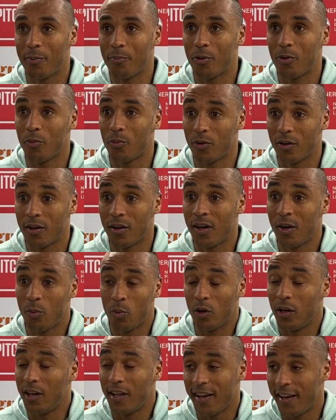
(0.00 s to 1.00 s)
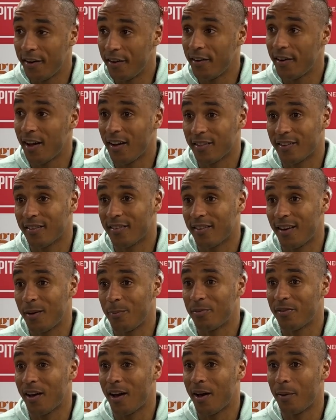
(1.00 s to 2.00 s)
But we're we're learning at the same
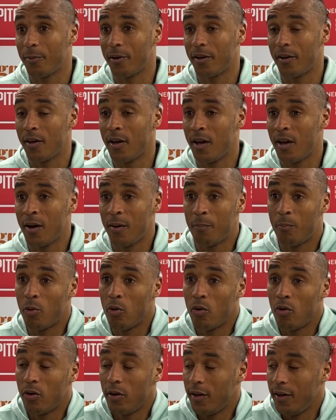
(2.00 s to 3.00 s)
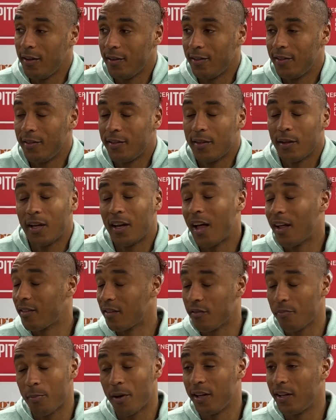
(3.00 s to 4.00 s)
time. And but the lads
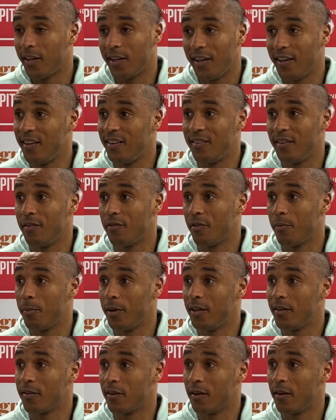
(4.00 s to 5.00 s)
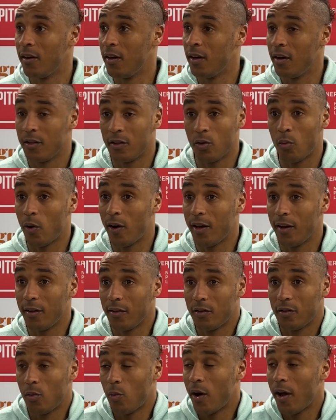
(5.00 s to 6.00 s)
have made it easy for me to the way
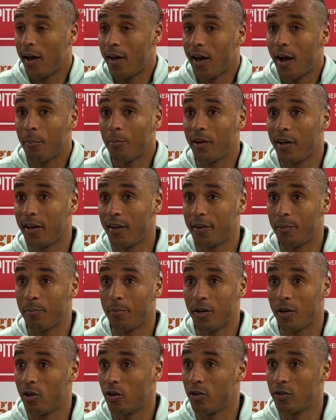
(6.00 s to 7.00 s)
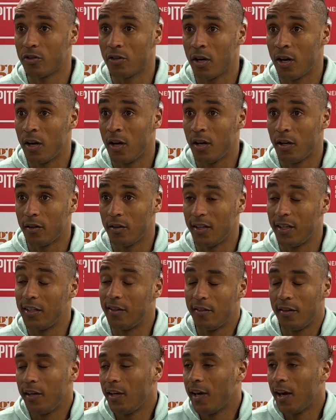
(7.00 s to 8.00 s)
the way I am learning because they,
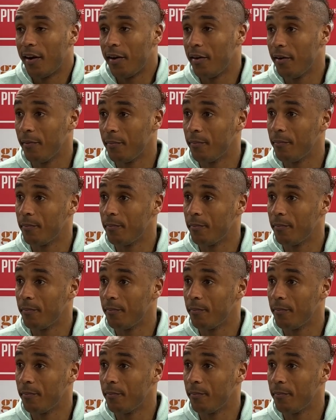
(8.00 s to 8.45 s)
they get it.